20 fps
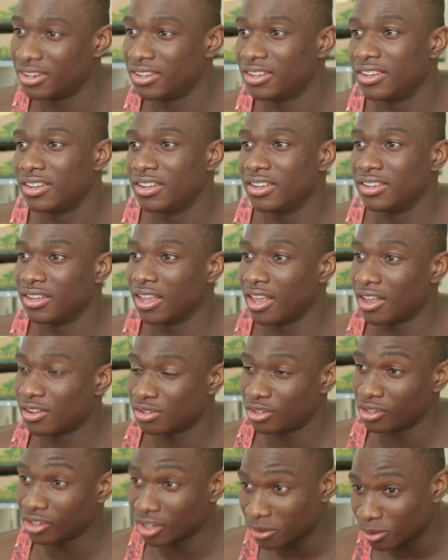
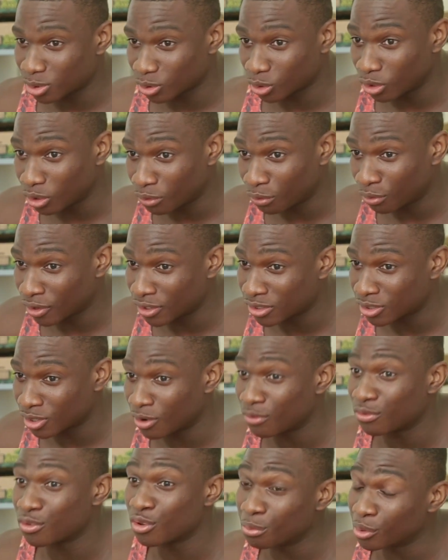So you're going to cook for
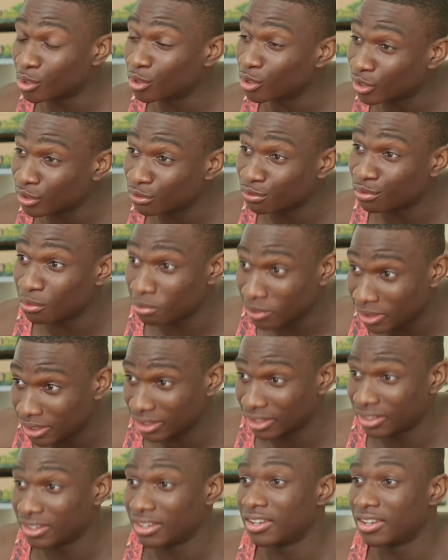yourself, you'll be cooking for me."